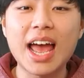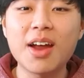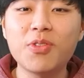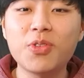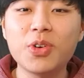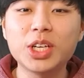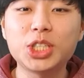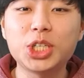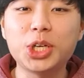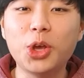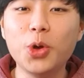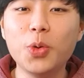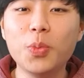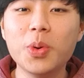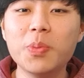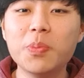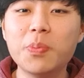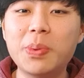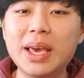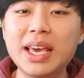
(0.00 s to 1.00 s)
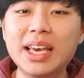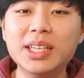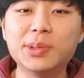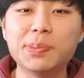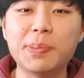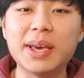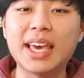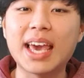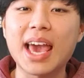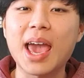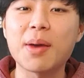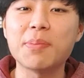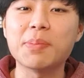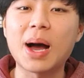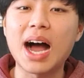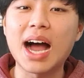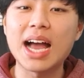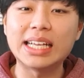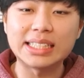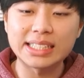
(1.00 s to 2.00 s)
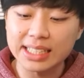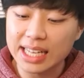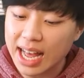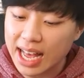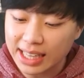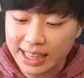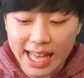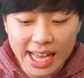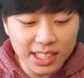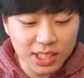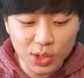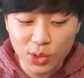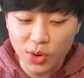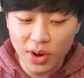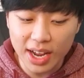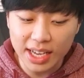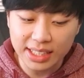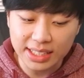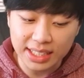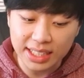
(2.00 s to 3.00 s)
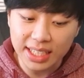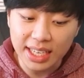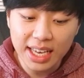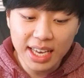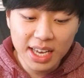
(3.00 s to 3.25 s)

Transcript: Average human beings became Einstein. That's crazy.